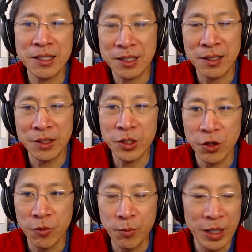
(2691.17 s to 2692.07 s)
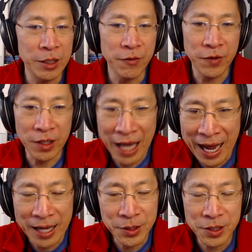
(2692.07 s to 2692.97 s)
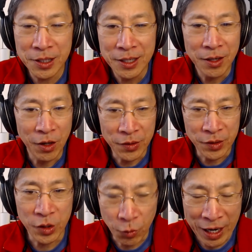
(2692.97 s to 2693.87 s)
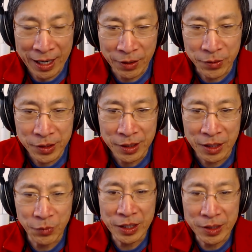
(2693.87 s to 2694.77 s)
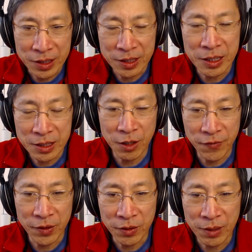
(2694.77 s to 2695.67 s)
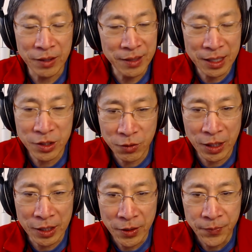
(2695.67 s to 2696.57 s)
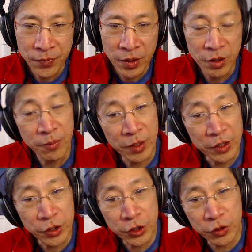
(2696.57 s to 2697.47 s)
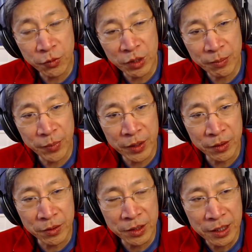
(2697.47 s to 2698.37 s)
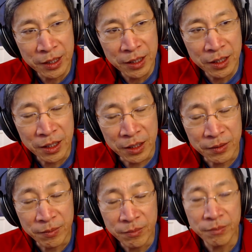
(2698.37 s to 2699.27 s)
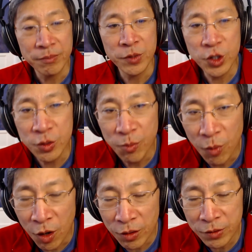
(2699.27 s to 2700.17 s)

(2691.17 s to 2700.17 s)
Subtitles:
telescope made of glass on the ground and we can see stuff on the ground, that's great. But should we build a smaller